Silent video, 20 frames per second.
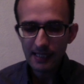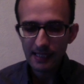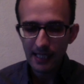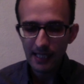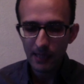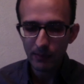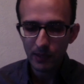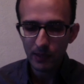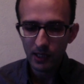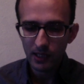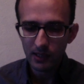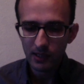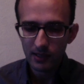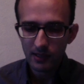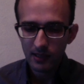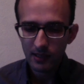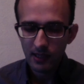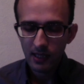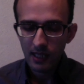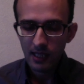
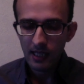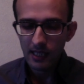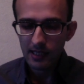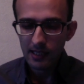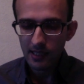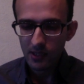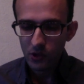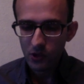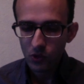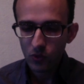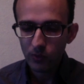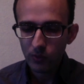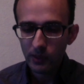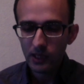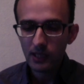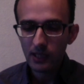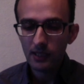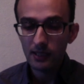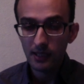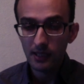sapient is
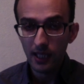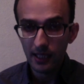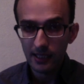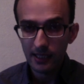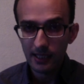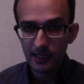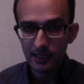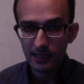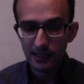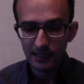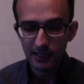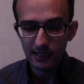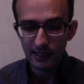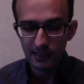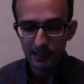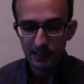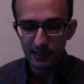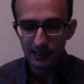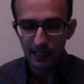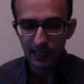assuming the
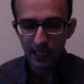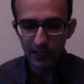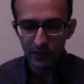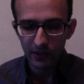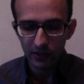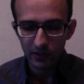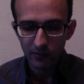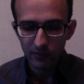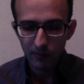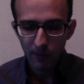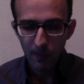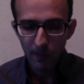identity in the latter.